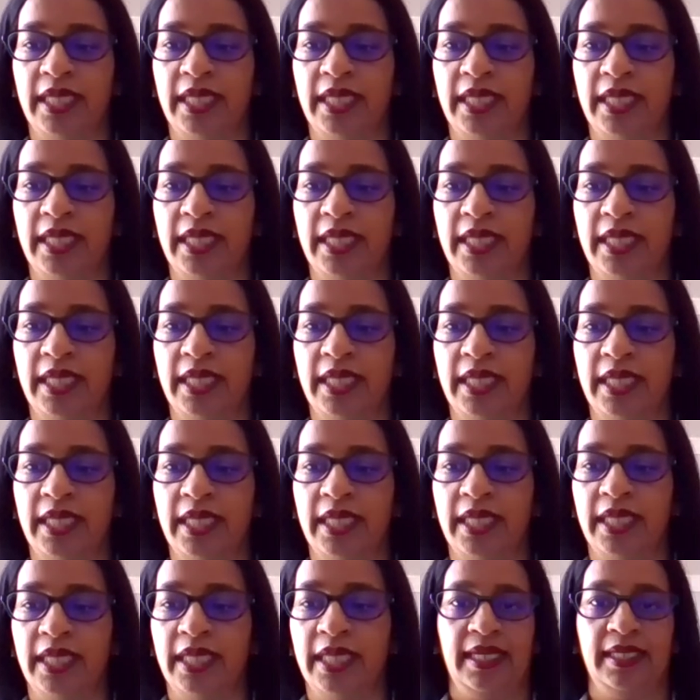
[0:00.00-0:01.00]
ownership
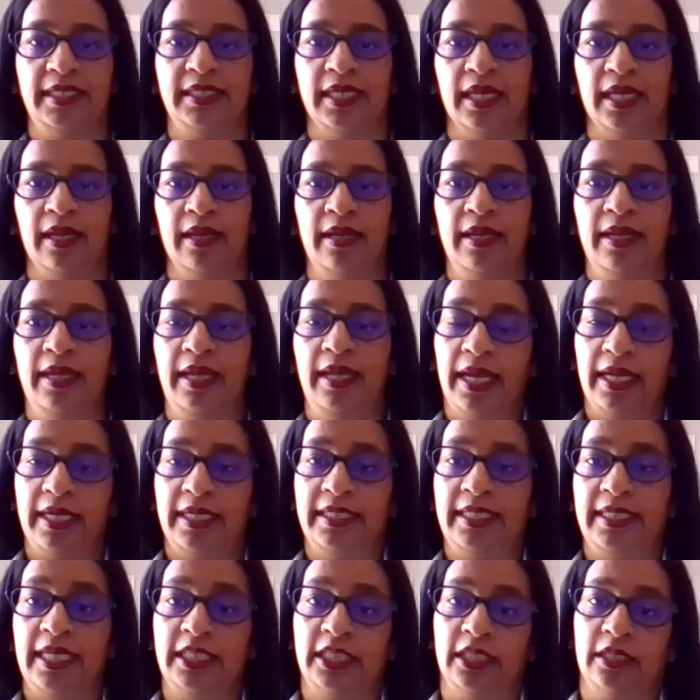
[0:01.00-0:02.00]
of their data and
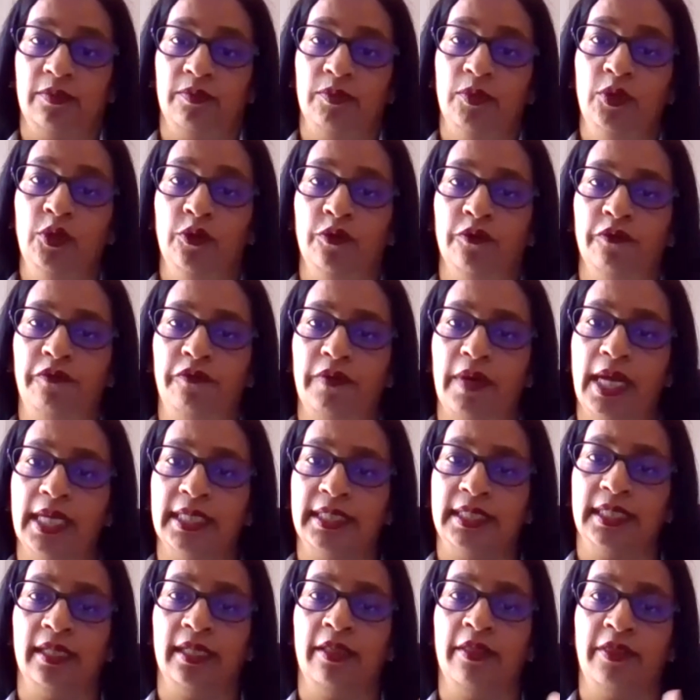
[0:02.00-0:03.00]
it doesn't move
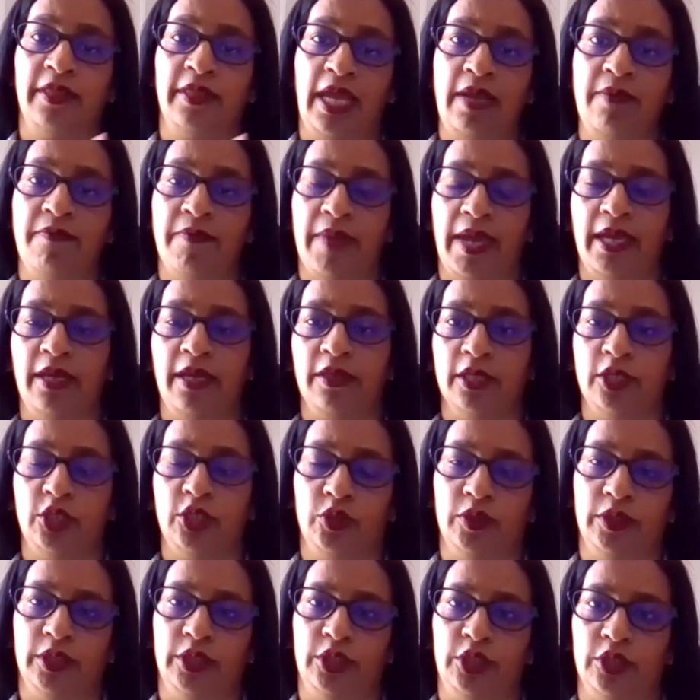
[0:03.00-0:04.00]
until they make the
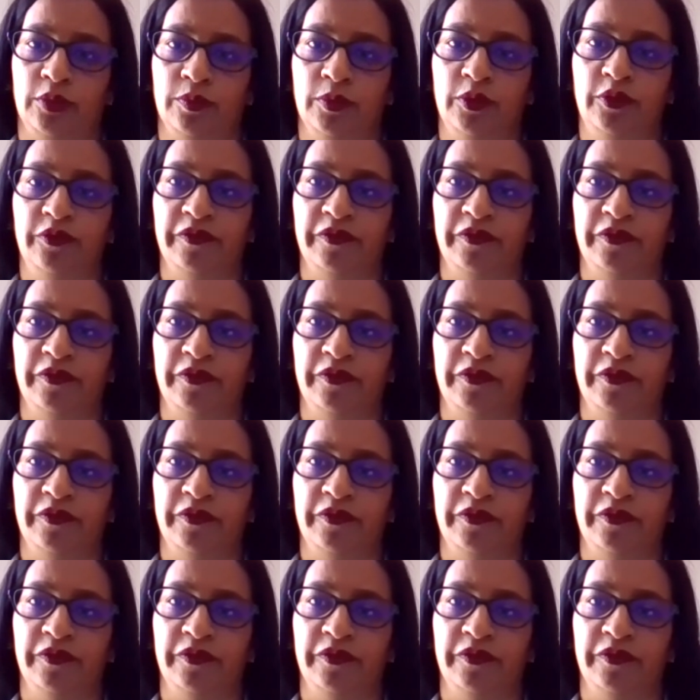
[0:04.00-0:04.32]
choice to move